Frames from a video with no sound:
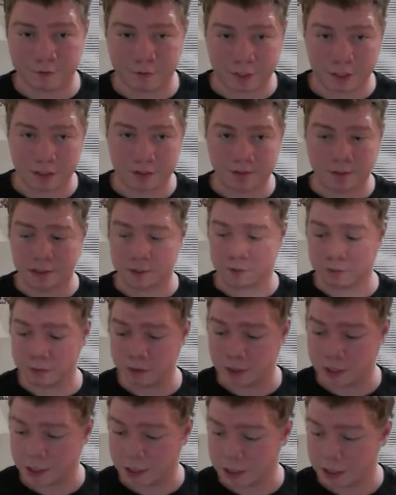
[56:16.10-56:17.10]
video because we
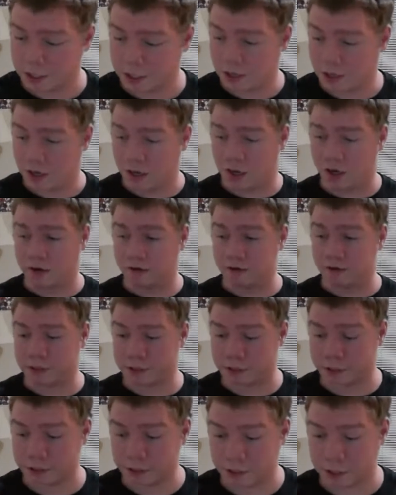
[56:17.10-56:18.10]

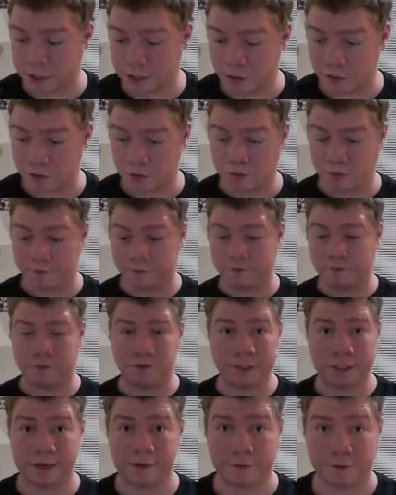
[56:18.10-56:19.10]
obviously,
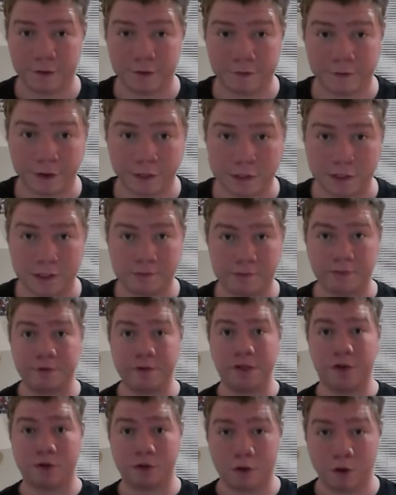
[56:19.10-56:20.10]
definitely fuck them. If you
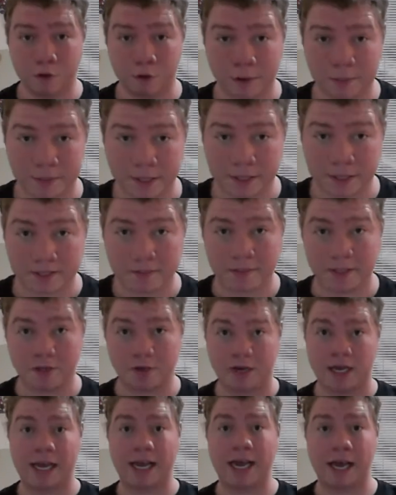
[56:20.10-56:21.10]
don't know what I'm talking about,
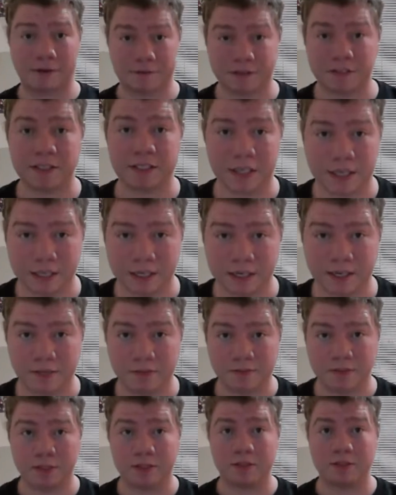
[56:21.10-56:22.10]
I have to say that
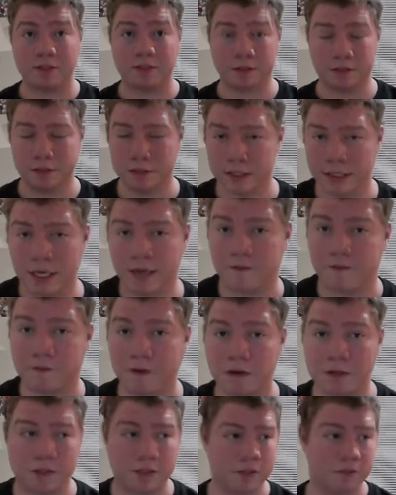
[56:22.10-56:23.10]
because yeah,
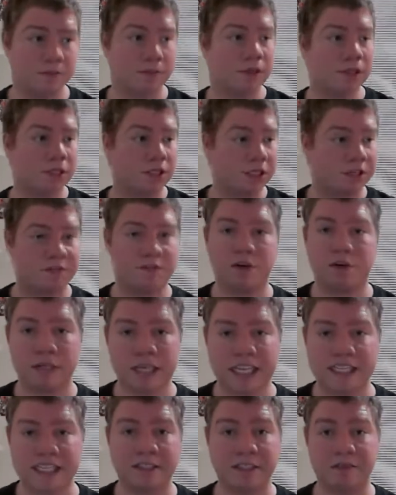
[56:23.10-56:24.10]
fuck them. Even though that
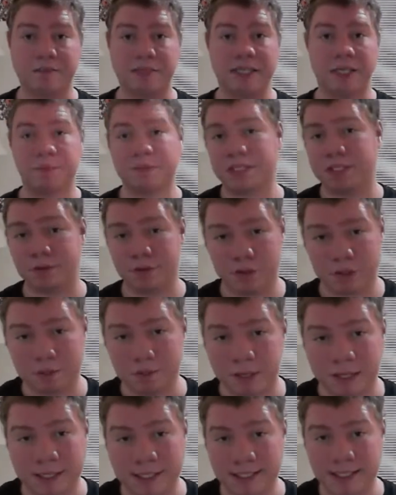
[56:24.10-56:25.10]
doesn't mean I'm still gonna
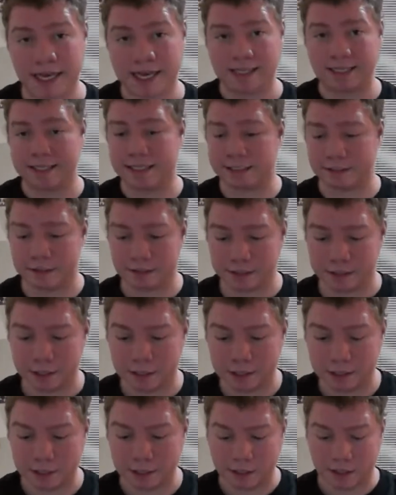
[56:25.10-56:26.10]
play Skylanders.
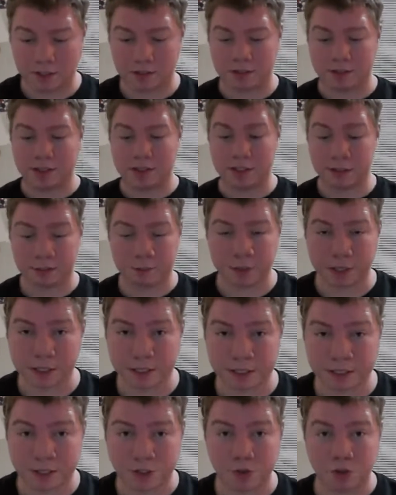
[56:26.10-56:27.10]
Luckily, the money
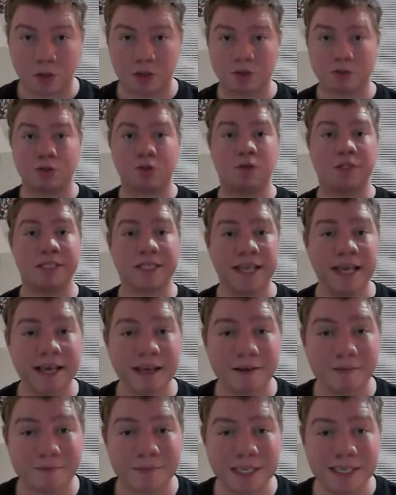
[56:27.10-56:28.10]
is no longer going to
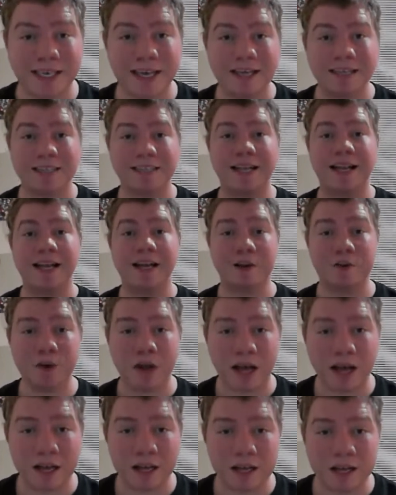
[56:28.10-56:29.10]
them because they do not.